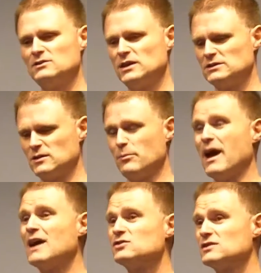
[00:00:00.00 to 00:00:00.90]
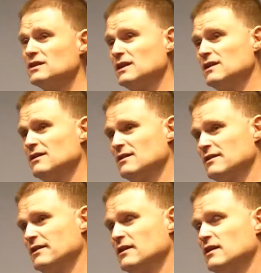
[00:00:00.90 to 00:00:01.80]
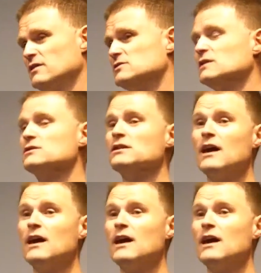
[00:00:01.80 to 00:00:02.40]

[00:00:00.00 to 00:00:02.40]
Judge compassionately, judge